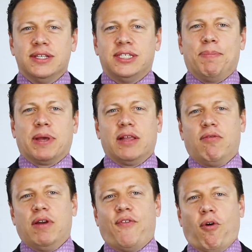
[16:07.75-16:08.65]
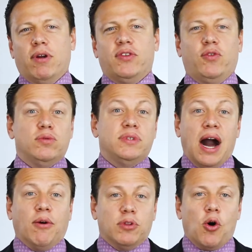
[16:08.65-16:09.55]
typically referring to
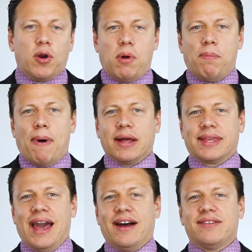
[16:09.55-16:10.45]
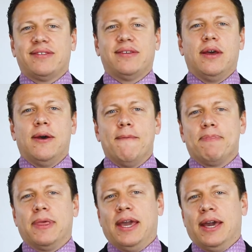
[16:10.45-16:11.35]
downloadable podcasts,
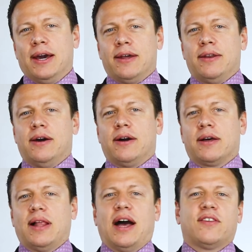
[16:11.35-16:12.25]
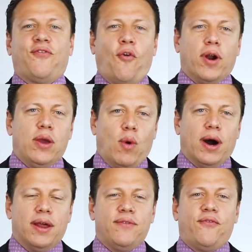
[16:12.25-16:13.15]
and class
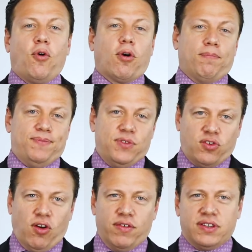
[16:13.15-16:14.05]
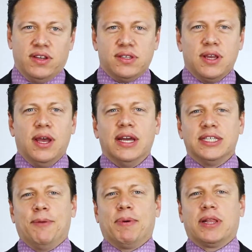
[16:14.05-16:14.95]
41 for services,
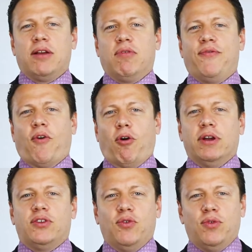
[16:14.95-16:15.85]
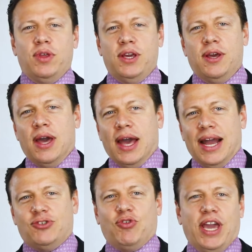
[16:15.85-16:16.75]
typically referring to the
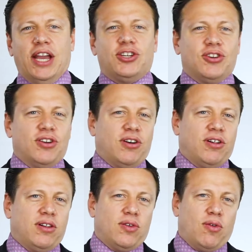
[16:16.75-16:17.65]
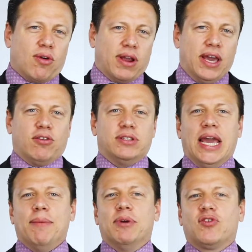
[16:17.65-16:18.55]
educational or
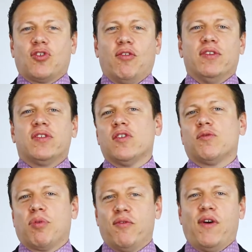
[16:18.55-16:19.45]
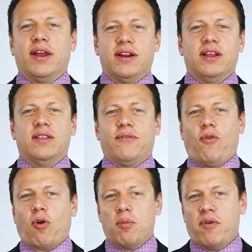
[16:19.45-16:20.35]
entertainment services provided in the
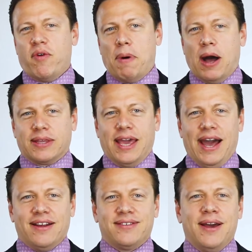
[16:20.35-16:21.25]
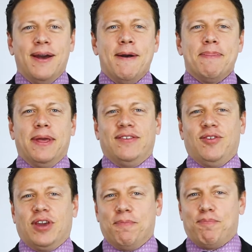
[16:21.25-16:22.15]
form of a podcast. As you
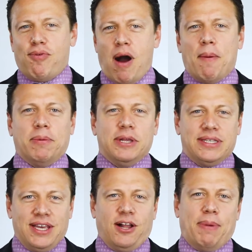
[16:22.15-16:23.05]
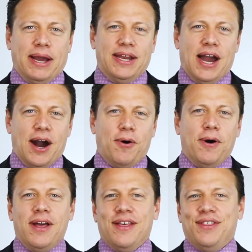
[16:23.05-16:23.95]
can probably tell by
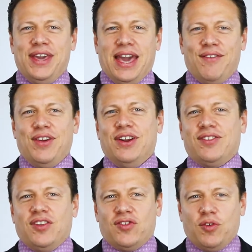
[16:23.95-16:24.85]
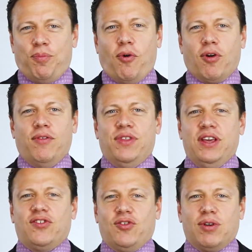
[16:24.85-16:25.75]
now, the evidence in support of
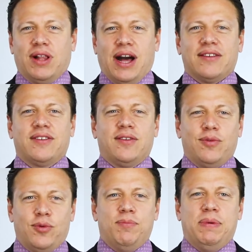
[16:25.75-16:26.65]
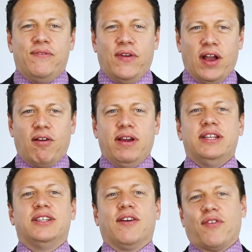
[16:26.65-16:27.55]
these two classes would be very
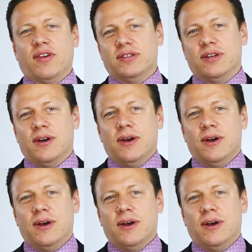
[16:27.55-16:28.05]
different.